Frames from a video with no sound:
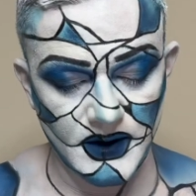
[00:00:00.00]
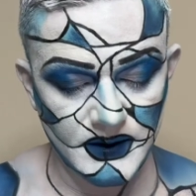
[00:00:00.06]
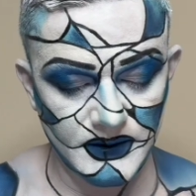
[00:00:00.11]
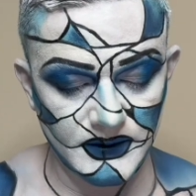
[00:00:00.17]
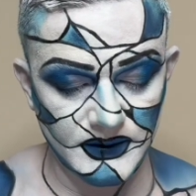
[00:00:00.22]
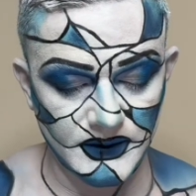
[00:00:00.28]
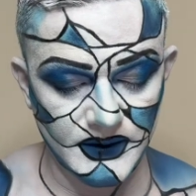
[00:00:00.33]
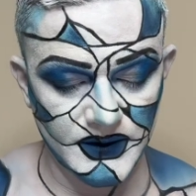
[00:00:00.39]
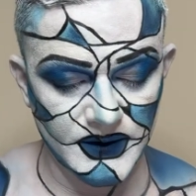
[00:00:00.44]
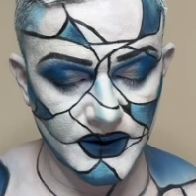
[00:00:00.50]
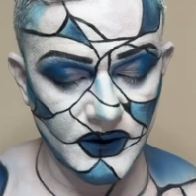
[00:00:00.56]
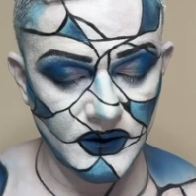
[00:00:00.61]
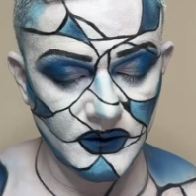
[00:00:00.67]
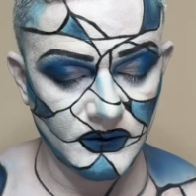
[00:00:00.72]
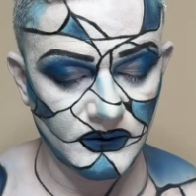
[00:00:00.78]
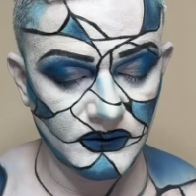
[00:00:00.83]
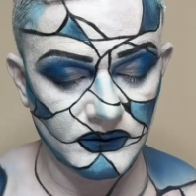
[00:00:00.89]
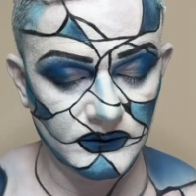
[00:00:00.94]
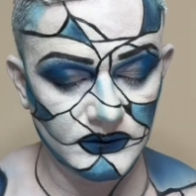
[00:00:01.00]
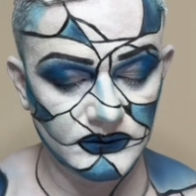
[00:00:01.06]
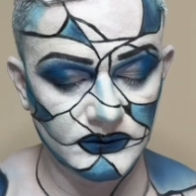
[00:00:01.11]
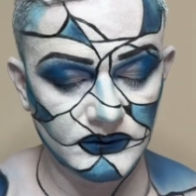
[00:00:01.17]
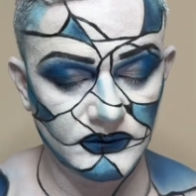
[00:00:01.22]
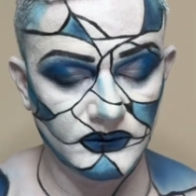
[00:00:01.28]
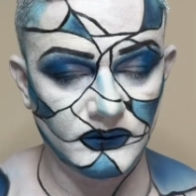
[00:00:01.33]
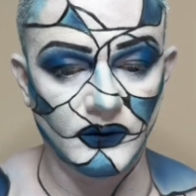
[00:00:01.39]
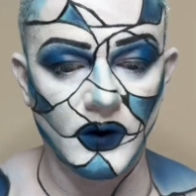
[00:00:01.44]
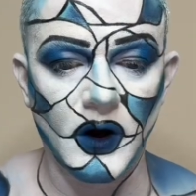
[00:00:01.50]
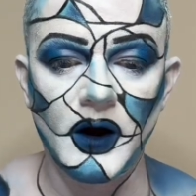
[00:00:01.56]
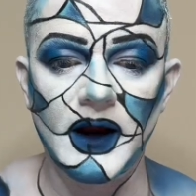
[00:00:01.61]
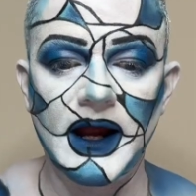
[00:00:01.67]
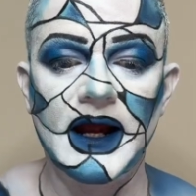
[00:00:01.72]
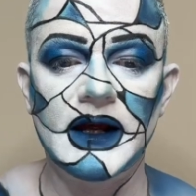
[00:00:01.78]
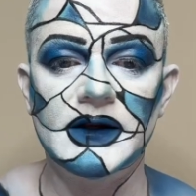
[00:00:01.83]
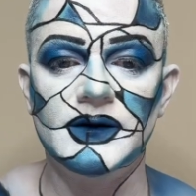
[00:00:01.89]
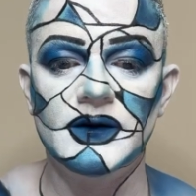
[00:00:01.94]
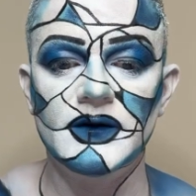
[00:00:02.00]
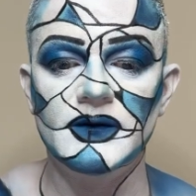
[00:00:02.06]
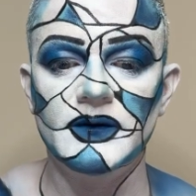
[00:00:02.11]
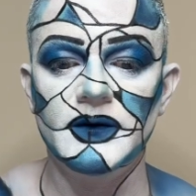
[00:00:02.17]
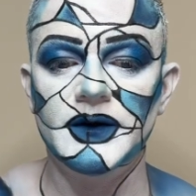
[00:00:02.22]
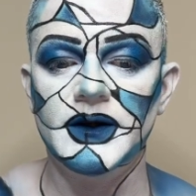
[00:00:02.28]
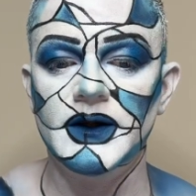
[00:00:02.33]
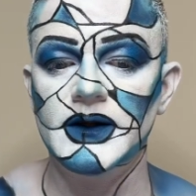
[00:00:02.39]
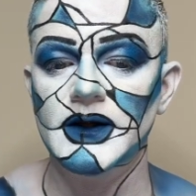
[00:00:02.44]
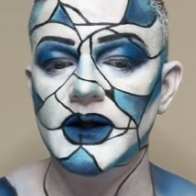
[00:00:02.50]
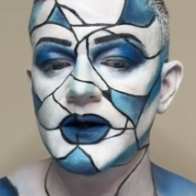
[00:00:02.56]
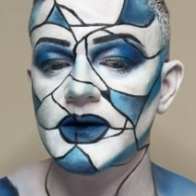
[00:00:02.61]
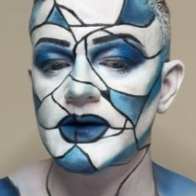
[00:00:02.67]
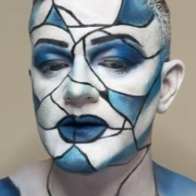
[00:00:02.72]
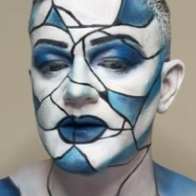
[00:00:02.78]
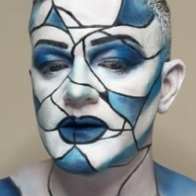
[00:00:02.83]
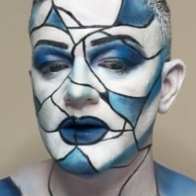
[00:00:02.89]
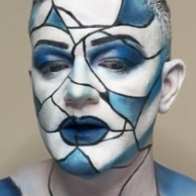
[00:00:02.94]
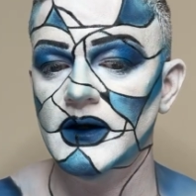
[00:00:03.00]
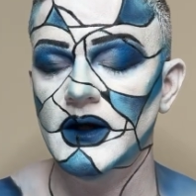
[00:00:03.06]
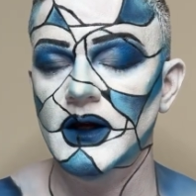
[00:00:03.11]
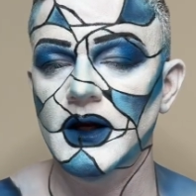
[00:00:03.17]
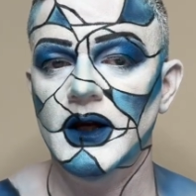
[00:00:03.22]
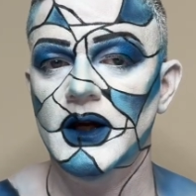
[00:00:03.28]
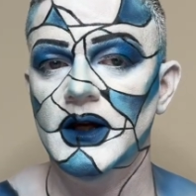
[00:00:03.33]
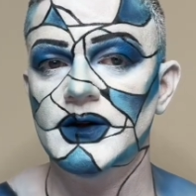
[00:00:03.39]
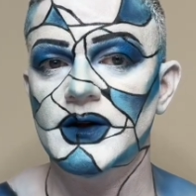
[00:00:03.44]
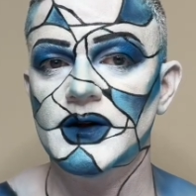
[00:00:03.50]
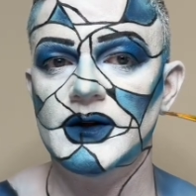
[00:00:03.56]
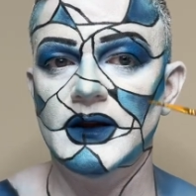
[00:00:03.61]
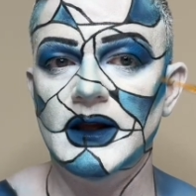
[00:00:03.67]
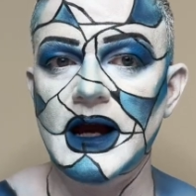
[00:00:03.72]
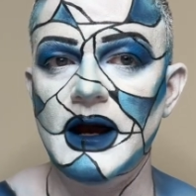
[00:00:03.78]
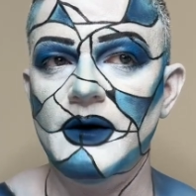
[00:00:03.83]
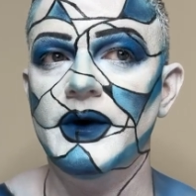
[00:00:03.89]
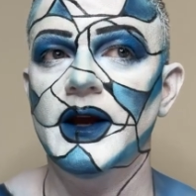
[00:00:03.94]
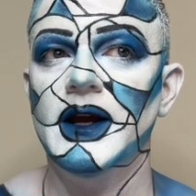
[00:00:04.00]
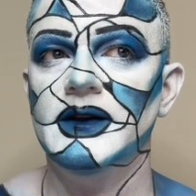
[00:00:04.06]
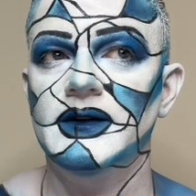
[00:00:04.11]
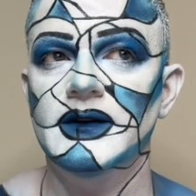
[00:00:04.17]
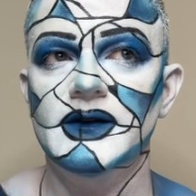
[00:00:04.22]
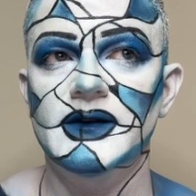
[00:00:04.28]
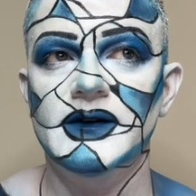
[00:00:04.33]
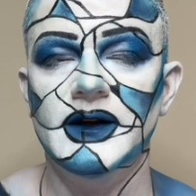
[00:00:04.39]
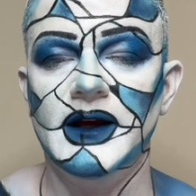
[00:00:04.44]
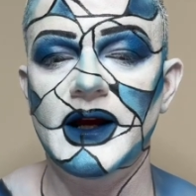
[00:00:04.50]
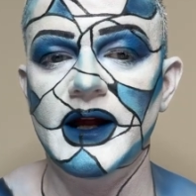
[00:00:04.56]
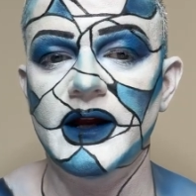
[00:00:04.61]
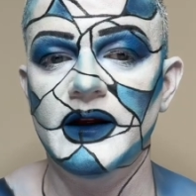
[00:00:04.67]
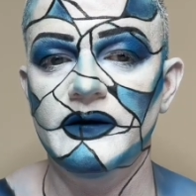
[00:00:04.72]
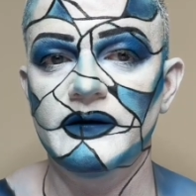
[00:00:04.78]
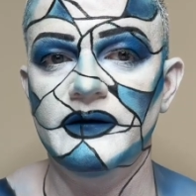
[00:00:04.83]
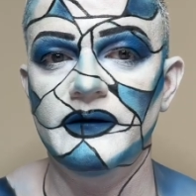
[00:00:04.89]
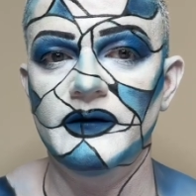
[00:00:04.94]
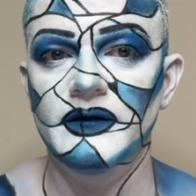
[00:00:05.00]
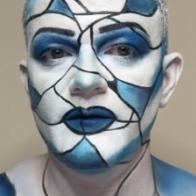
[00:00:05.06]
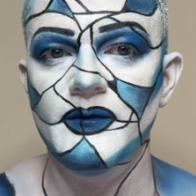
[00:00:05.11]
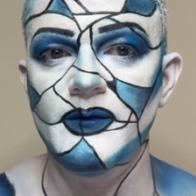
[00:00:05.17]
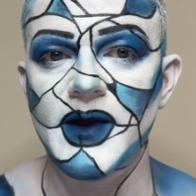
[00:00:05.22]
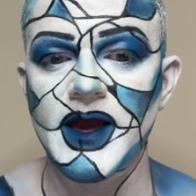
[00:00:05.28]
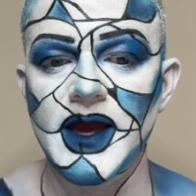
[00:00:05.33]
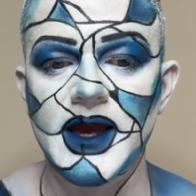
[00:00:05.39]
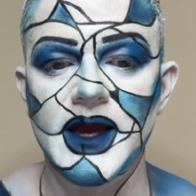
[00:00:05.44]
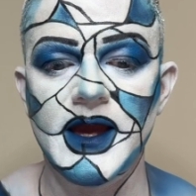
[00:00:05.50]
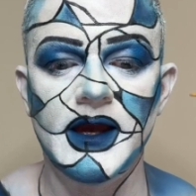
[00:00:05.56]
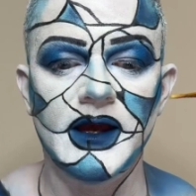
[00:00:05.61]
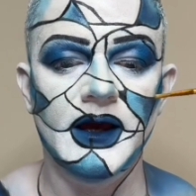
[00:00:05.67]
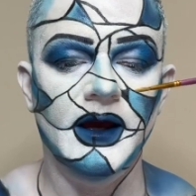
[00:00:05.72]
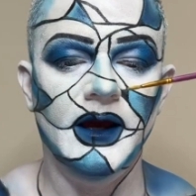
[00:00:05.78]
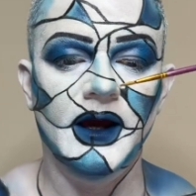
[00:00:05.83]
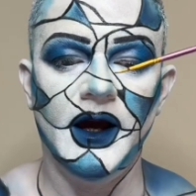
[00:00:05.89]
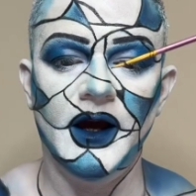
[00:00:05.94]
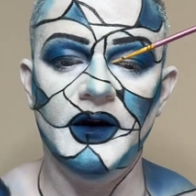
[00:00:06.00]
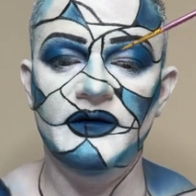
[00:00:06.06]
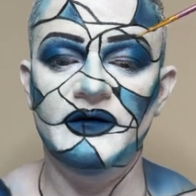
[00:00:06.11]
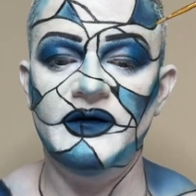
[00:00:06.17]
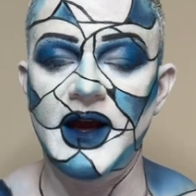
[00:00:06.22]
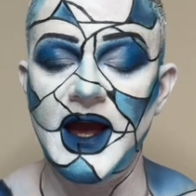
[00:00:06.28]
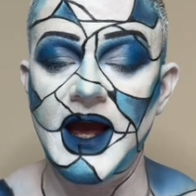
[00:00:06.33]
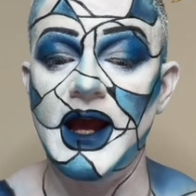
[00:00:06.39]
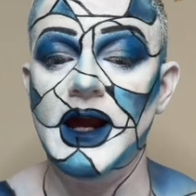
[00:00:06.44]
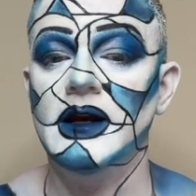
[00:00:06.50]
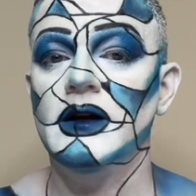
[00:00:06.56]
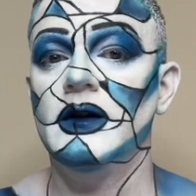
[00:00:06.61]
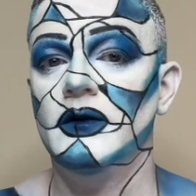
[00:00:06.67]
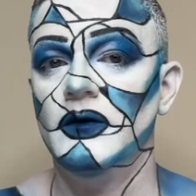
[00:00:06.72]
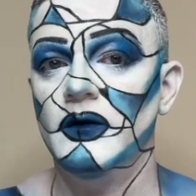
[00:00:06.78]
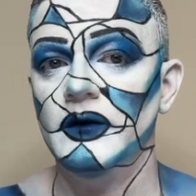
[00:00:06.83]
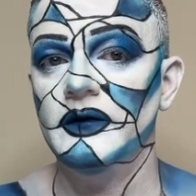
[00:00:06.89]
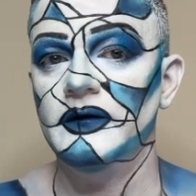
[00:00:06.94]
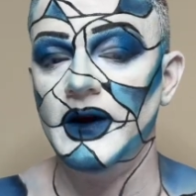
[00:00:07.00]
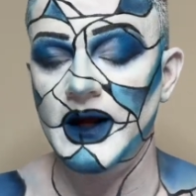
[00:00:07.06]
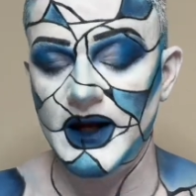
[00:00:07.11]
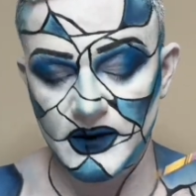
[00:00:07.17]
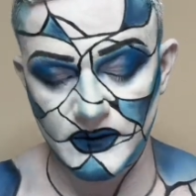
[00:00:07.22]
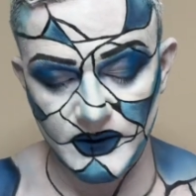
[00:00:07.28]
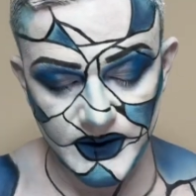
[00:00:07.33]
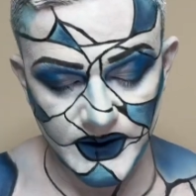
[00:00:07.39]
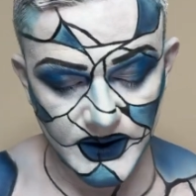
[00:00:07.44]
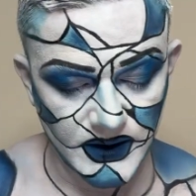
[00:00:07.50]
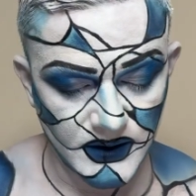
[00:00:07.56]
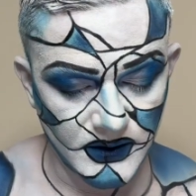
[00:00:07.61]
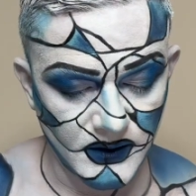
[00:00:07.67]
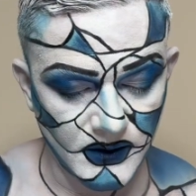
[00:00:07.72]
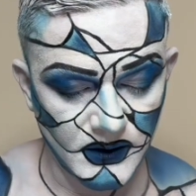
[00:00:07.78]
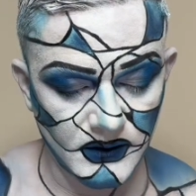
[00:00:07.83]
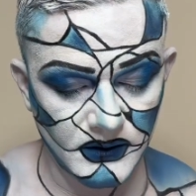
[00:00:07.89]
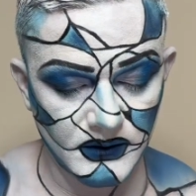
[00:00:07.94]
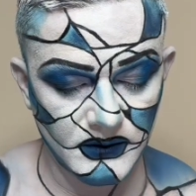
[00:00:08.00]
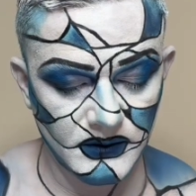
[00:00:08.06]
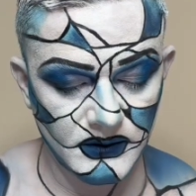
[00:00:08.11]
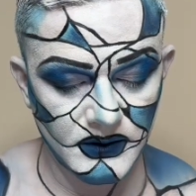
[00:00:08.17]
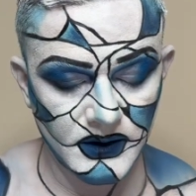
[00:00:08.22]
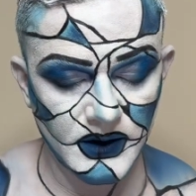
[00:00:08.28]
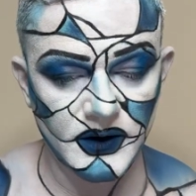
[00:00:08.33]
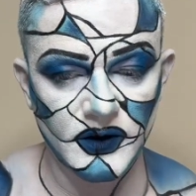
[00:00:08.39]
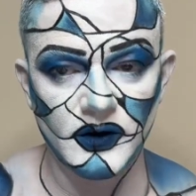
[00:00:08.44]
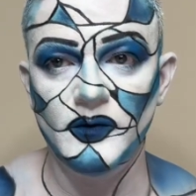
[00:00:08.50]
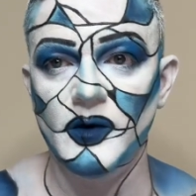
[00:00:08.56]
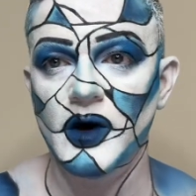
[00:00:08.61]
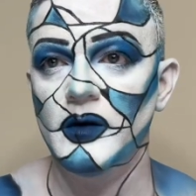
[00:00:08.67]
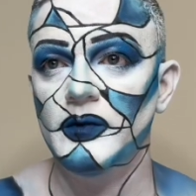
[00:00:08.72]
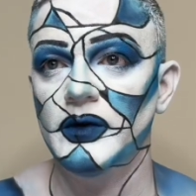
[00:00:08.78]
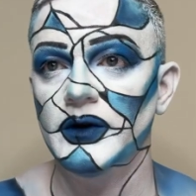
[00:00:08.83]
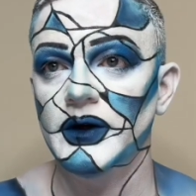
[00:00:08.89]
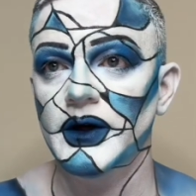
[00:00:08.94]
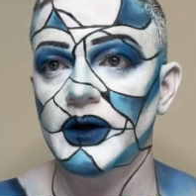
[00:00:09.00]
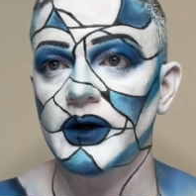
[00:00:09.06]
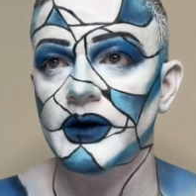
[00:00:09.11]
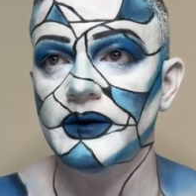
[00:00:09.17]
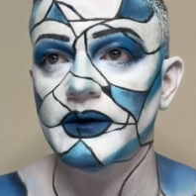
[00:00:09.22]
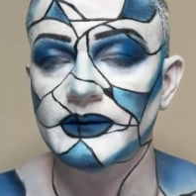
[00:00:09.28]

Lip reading: there's no wrong answers within this. Just allowing it just to kind of be a vein, a gold vein within your marble look.